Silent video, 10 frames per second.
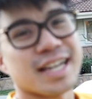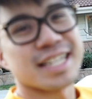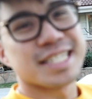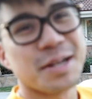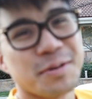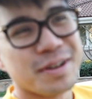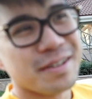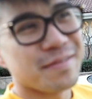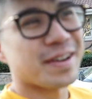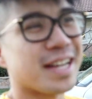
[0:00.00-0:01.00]
you guys, so
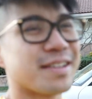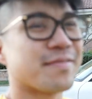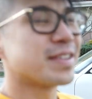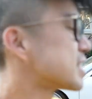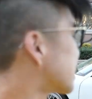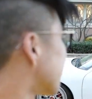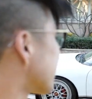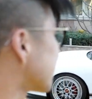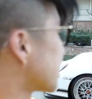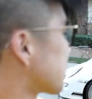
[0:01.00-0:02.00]
Will finally finished
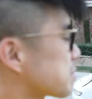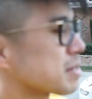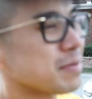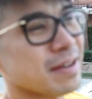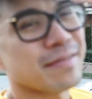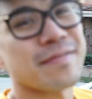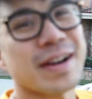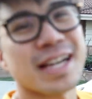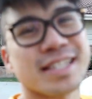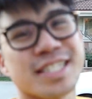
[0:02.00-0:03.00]
everything up, so we can
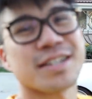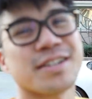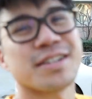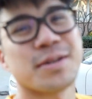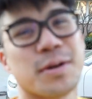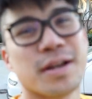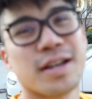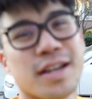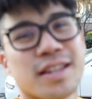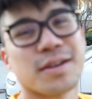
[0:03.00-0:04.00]
finally show you
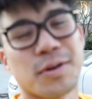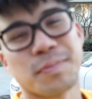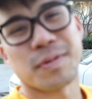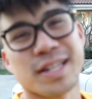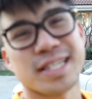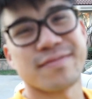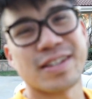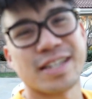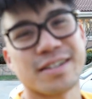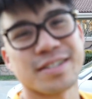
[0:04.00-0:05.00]
the whole point of this
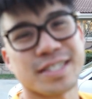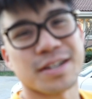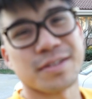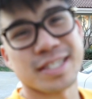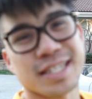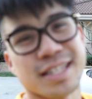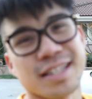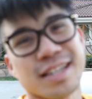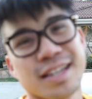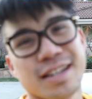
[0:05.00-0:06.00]
video is show this in,
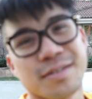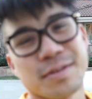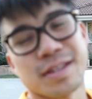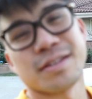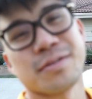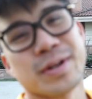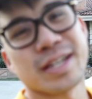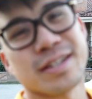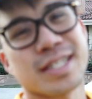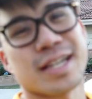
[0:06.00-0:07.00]
with the new
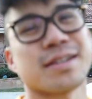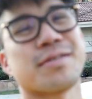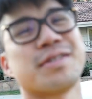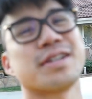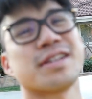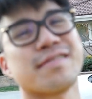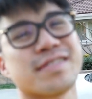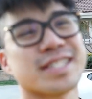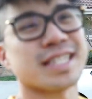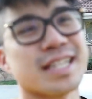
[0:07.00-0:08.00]
wheels on the
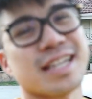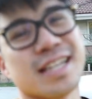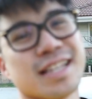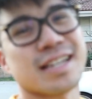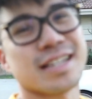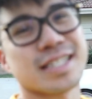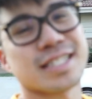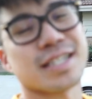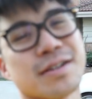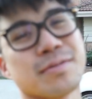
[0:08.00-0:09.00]
coilovers and the daylight.
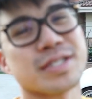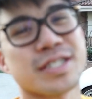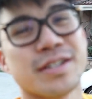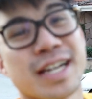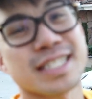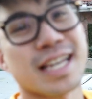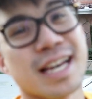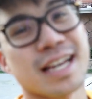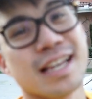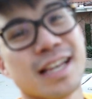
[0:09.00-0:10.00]
So we'll show you guys
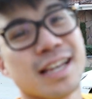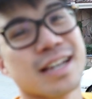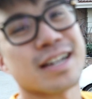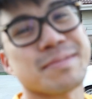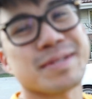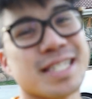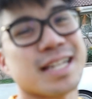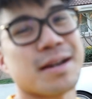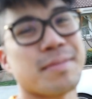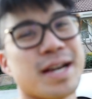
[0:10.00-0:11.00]
that. Car's been
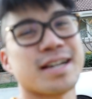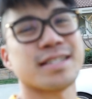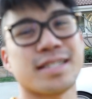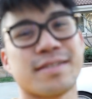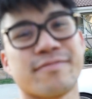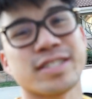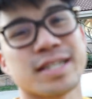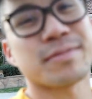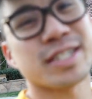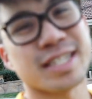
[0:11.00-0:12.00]
sitting at my house, and for
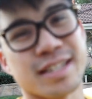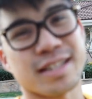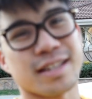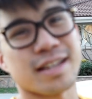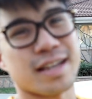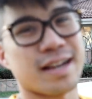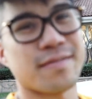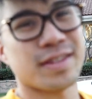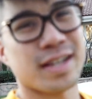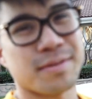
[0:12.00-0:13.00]
some reason
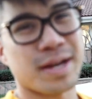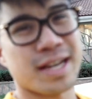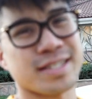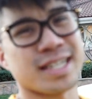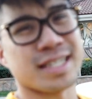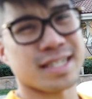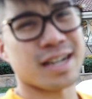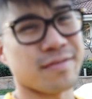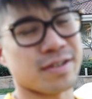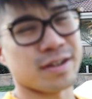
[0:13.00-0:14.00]
everything in my house gets
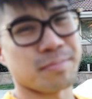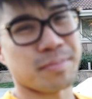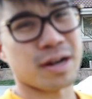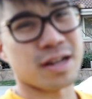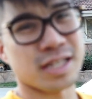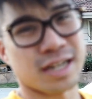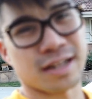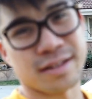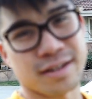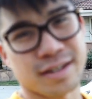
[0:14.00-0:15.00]
covered in pollen
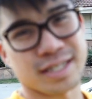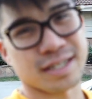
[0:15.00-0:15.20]
and dirt,